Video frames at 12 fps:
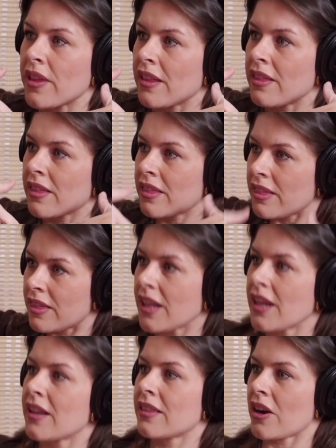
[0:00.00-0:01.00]
that
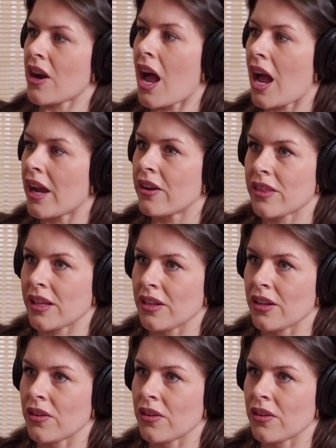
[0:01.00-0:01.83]
think they're higher than you.